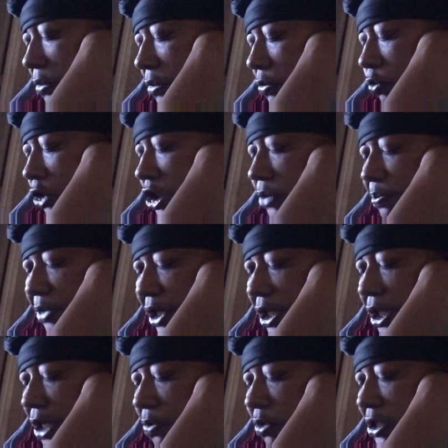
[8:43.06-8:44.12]
which meant
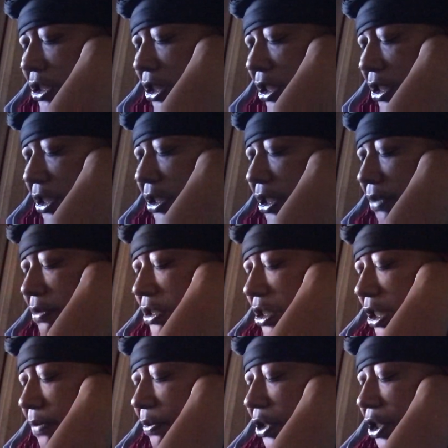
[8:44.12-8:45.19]
he wasn't in a deep
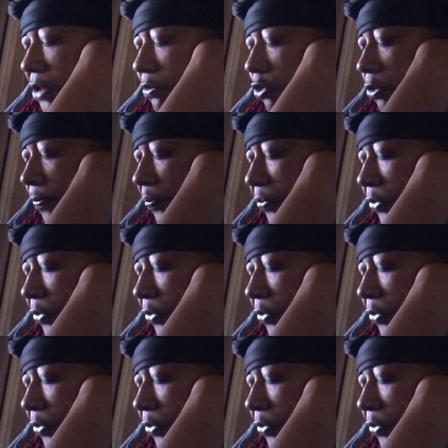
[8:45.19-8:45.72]
sleep anymore.